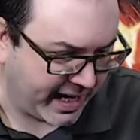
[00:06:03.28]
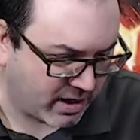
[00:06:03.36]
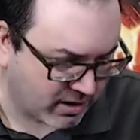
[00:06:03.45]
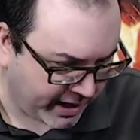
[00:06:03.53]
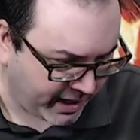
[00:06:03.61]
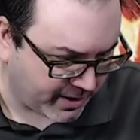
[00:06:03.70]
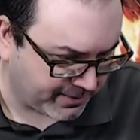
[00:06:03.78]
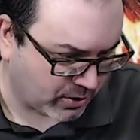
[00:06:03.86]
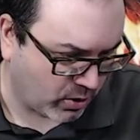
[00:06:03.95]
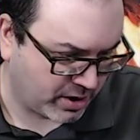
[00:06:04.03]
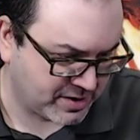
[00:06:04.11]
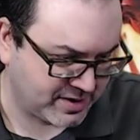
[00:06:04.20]
Gary, of
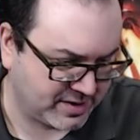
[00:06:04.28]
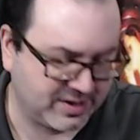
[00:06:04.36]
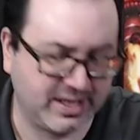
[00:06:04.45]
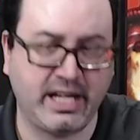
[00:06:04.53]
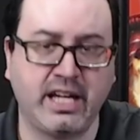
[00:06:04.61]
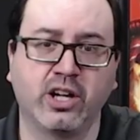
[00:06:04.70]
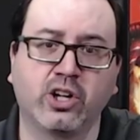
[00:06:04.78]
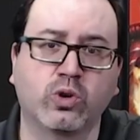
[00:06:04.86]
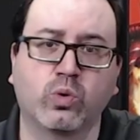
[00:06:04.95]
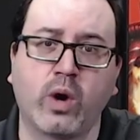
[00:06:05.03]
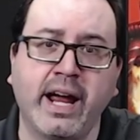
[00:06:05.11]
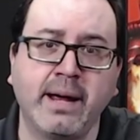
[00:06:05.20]
course, is the
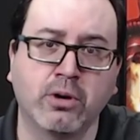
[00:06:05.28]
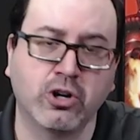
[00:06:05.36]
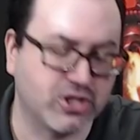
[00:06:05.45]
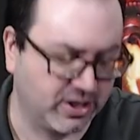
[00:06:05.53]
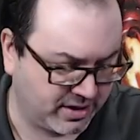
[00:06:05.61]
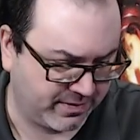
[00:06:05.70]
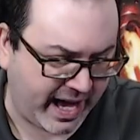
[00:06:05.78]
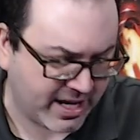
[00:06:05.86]
Gray Merchant of